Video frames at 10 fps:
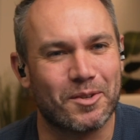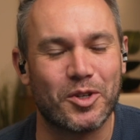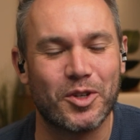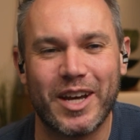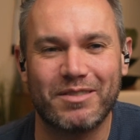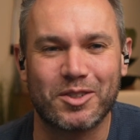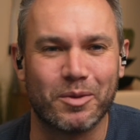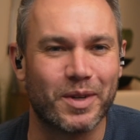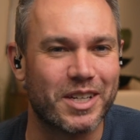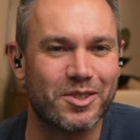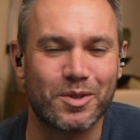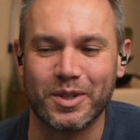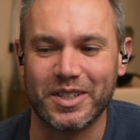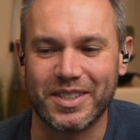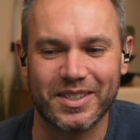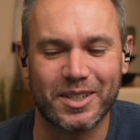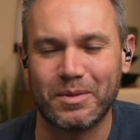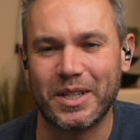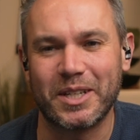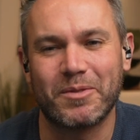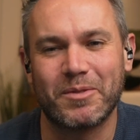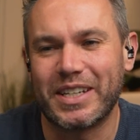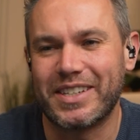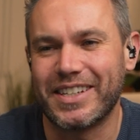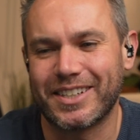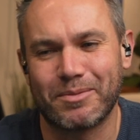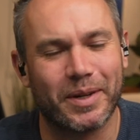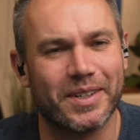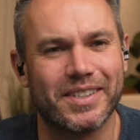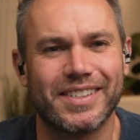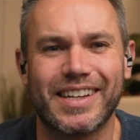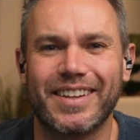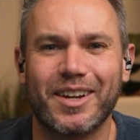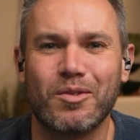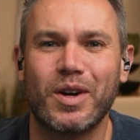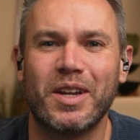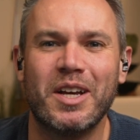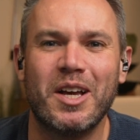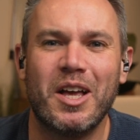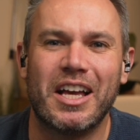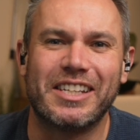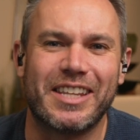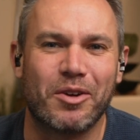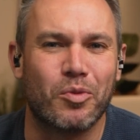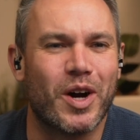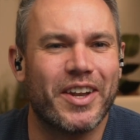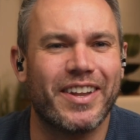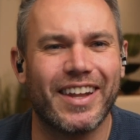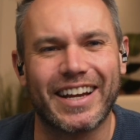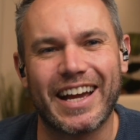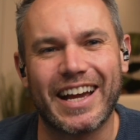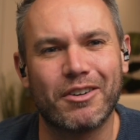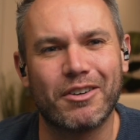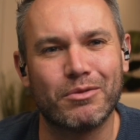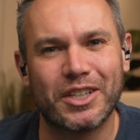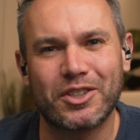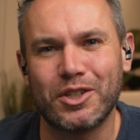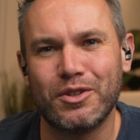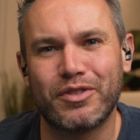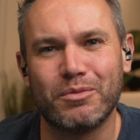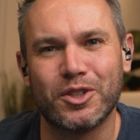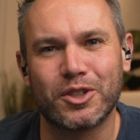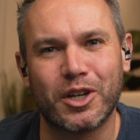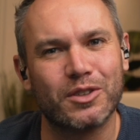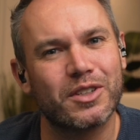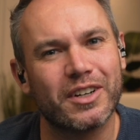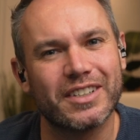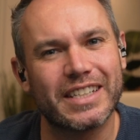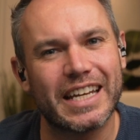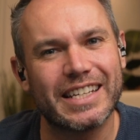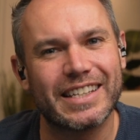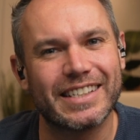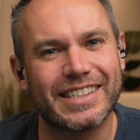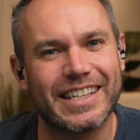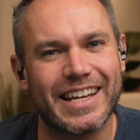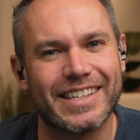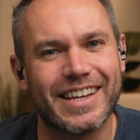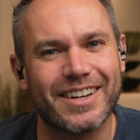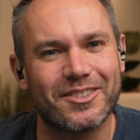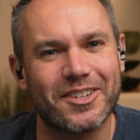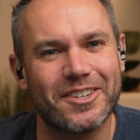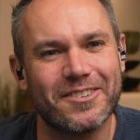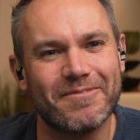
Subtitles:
You'd have so many stories and so many crazy experiences out there. What is there one, like a hairy rescue from your Coast Guard days that stands out to you?